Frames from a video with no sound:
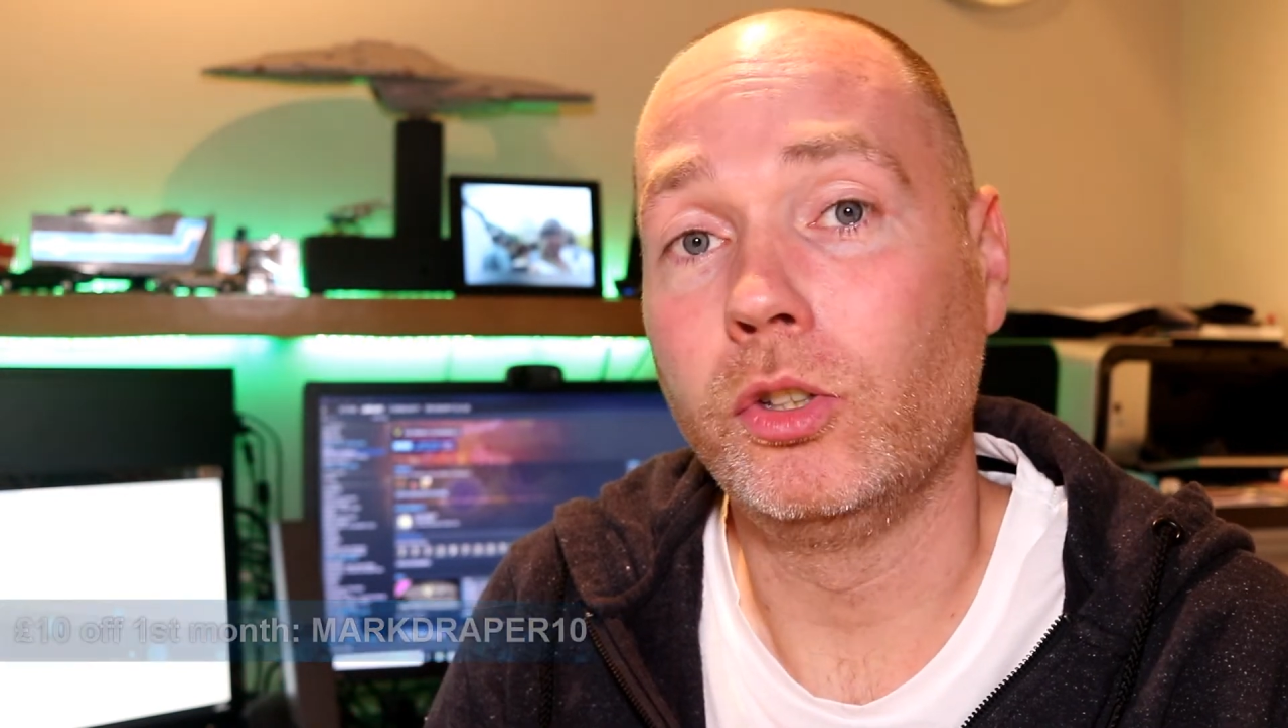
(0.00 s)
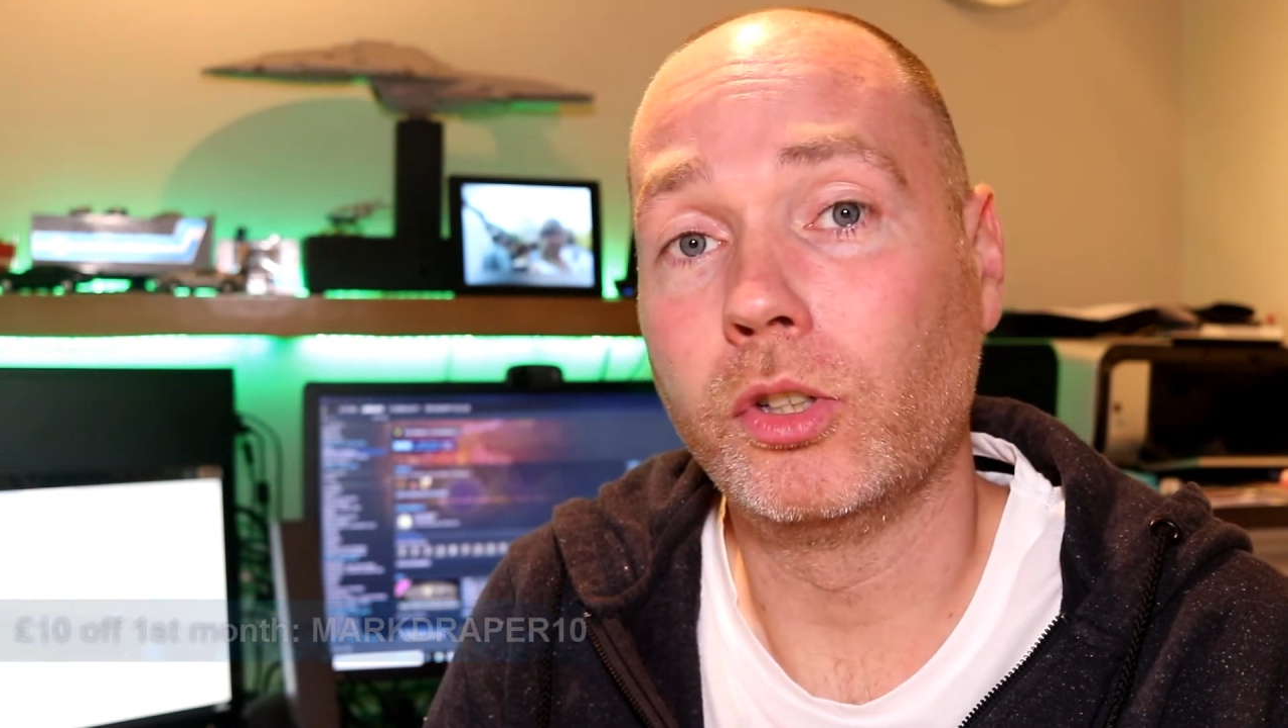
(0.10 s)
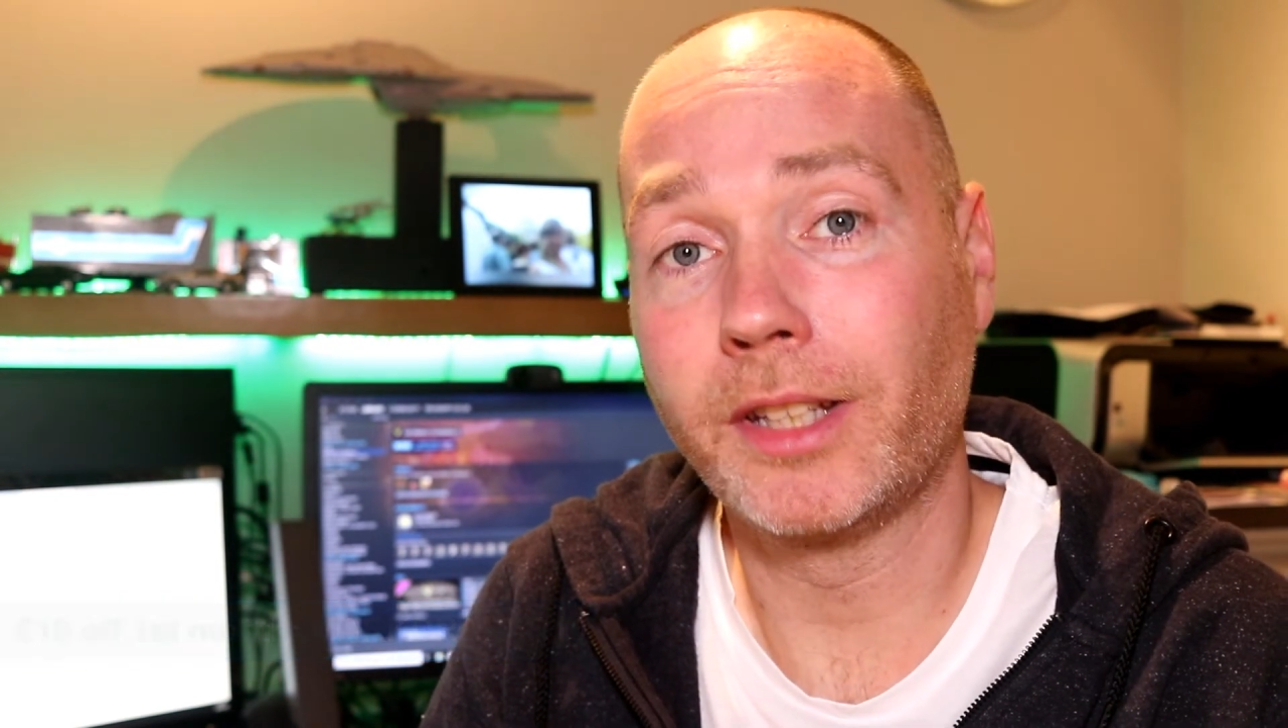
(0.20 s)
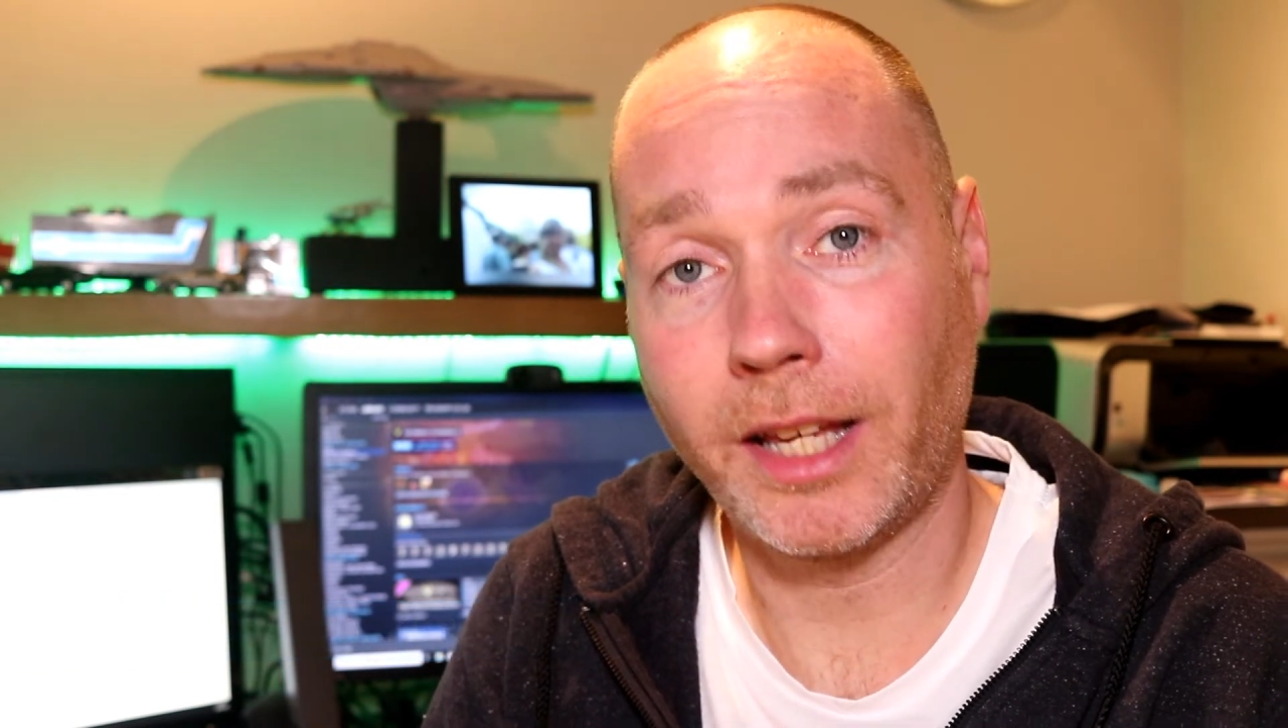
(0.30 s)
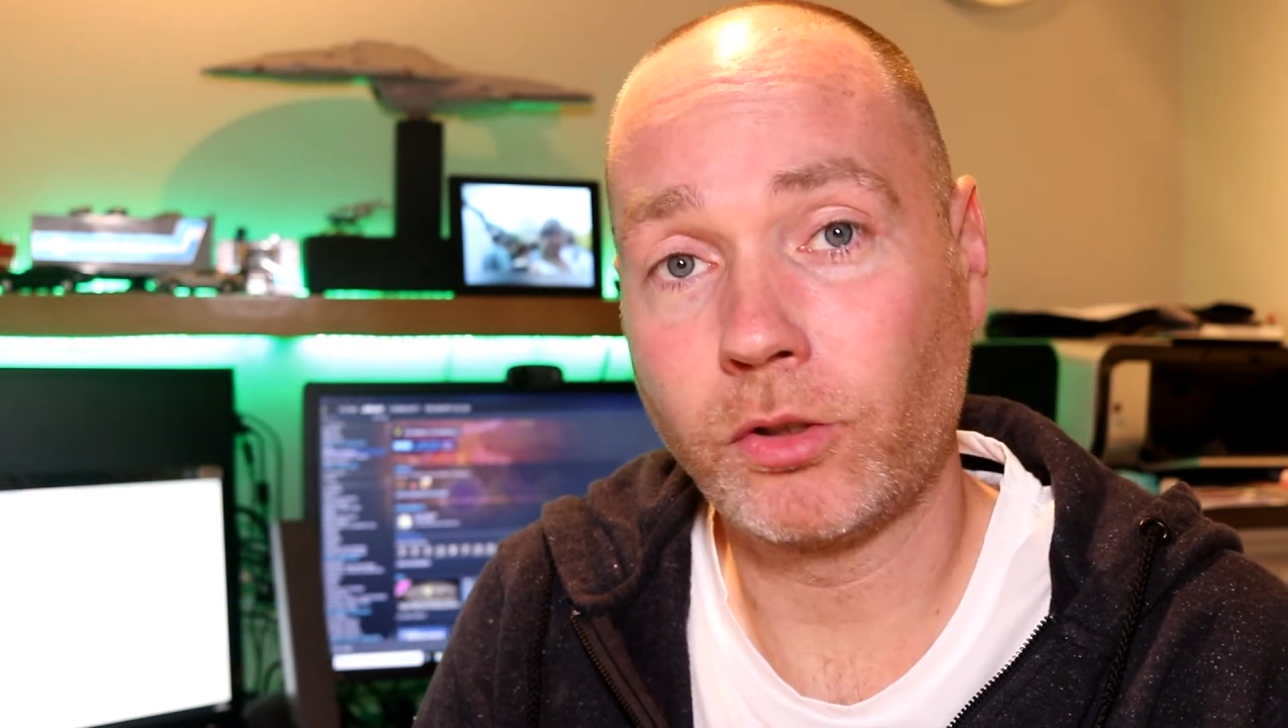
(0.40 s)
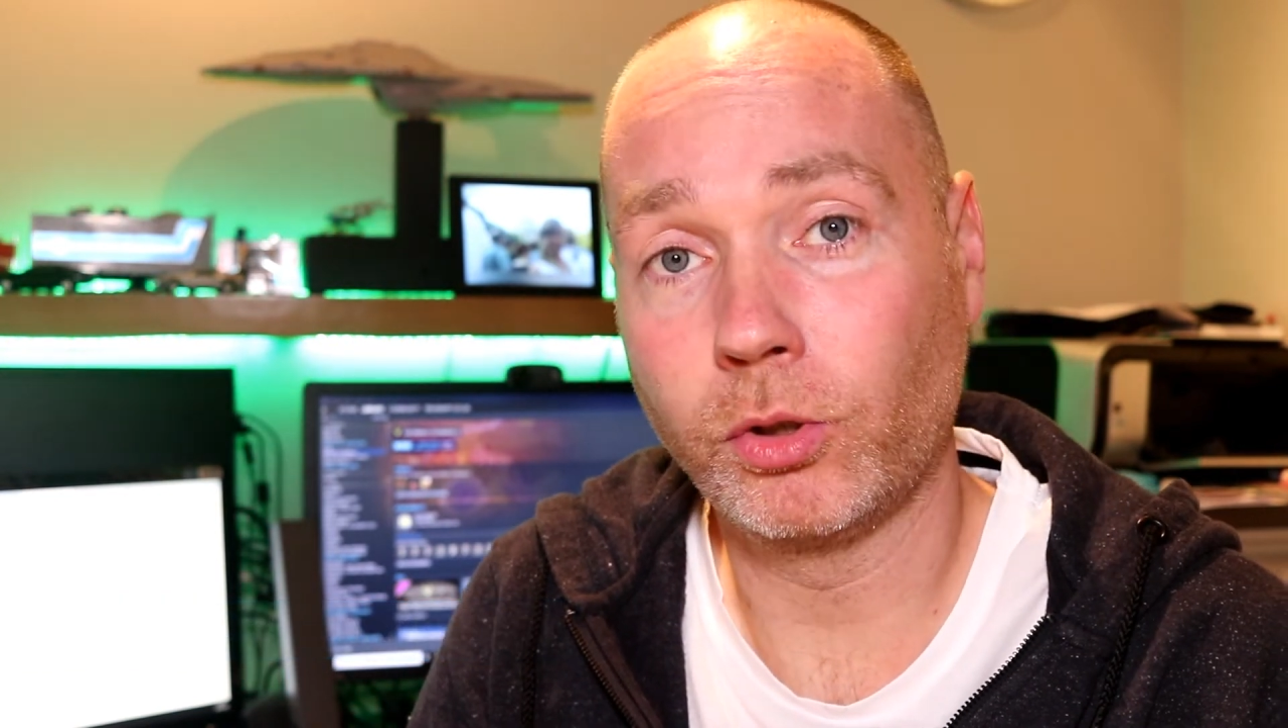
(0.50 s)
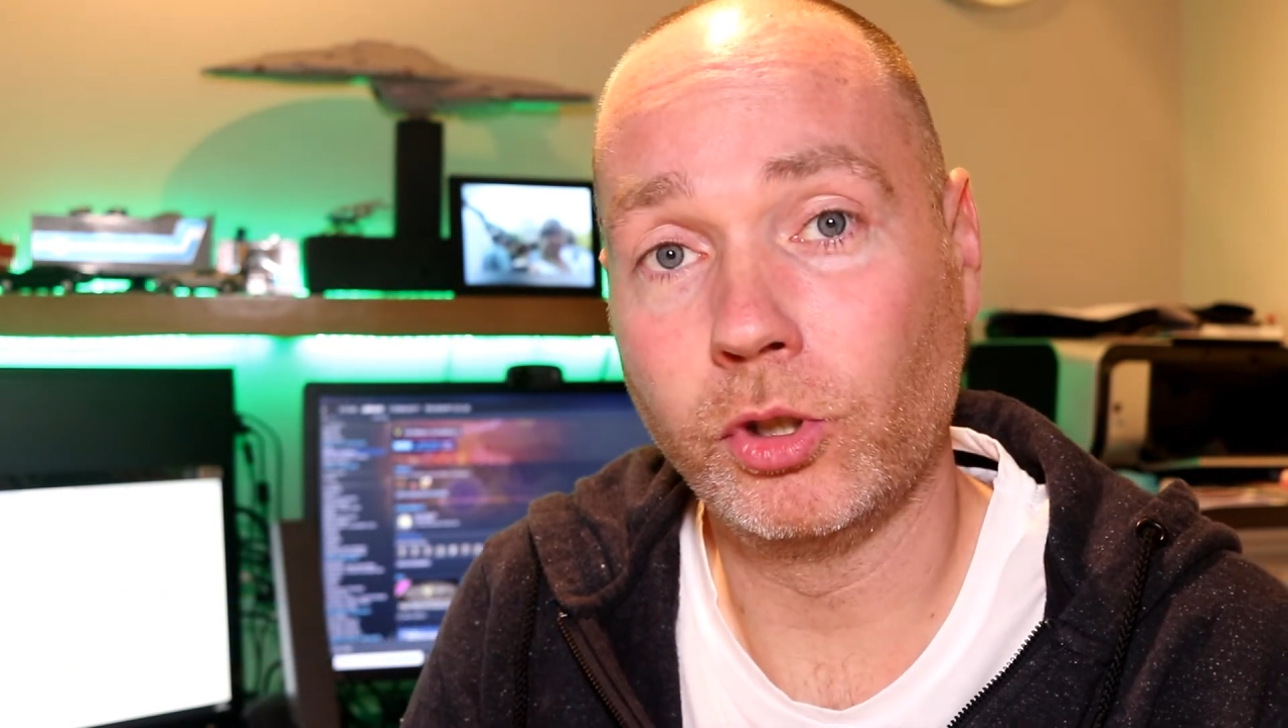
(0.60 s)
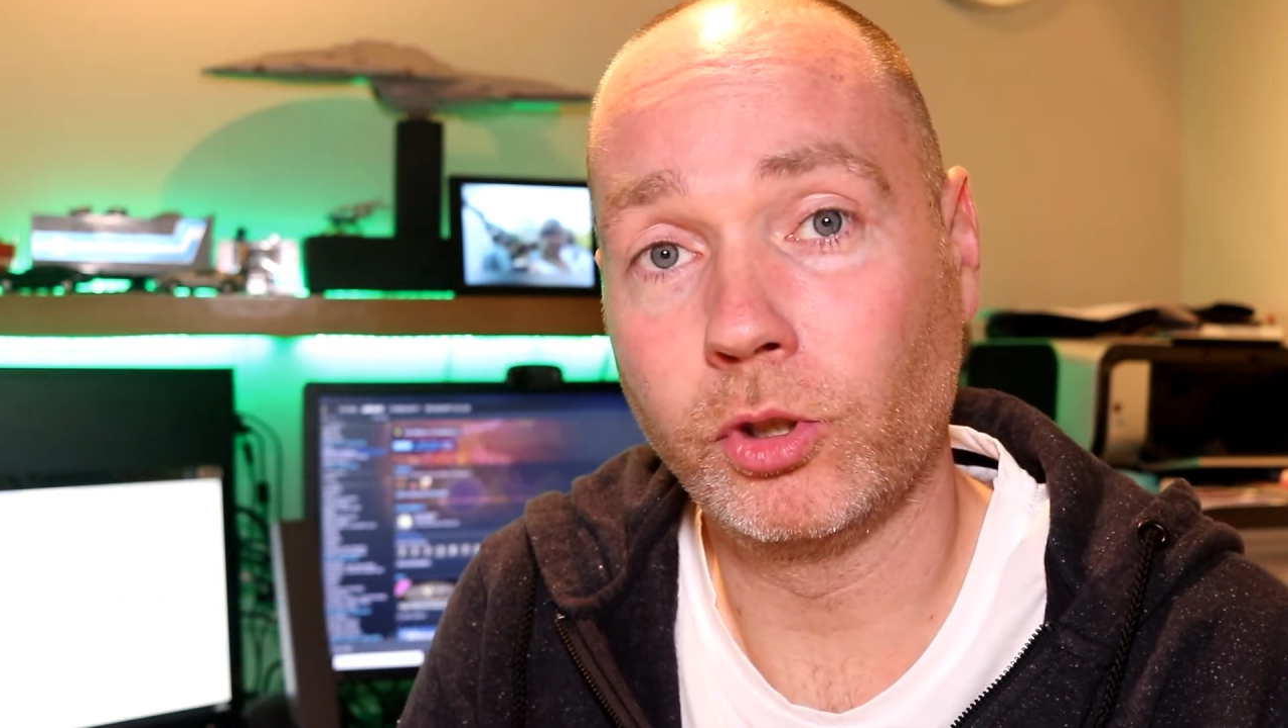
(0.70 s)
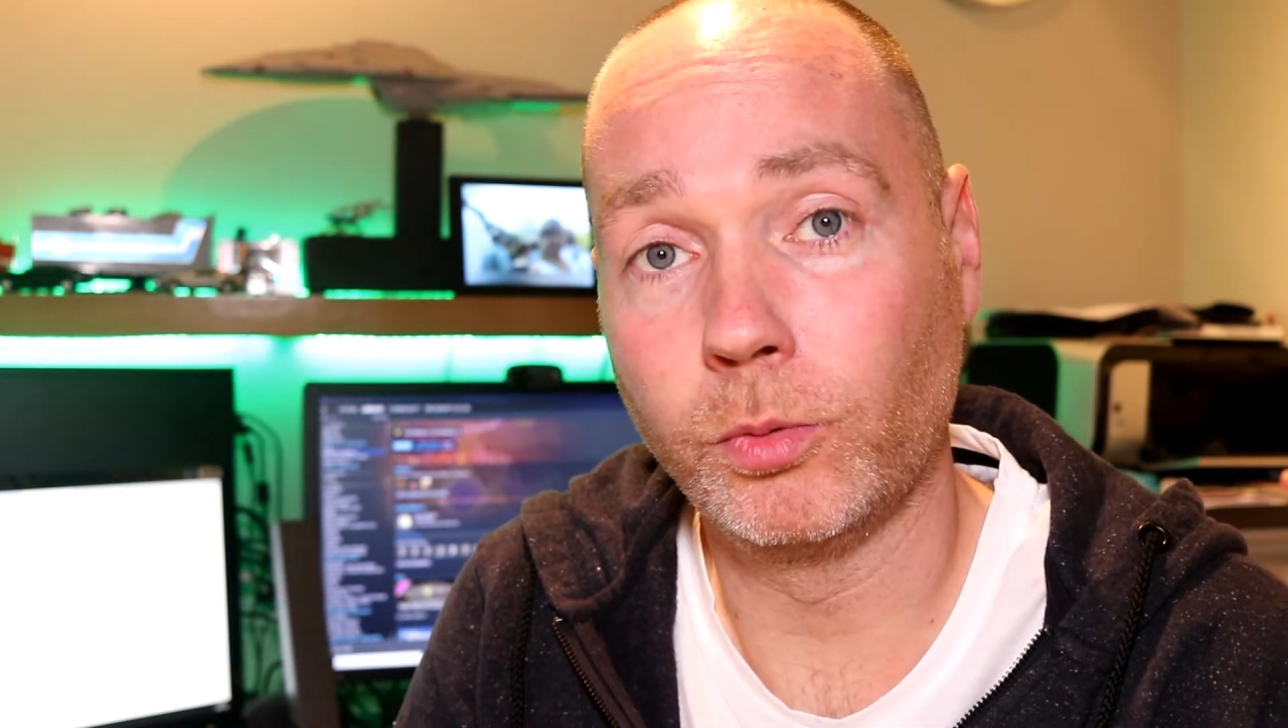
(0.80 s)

you can cancel your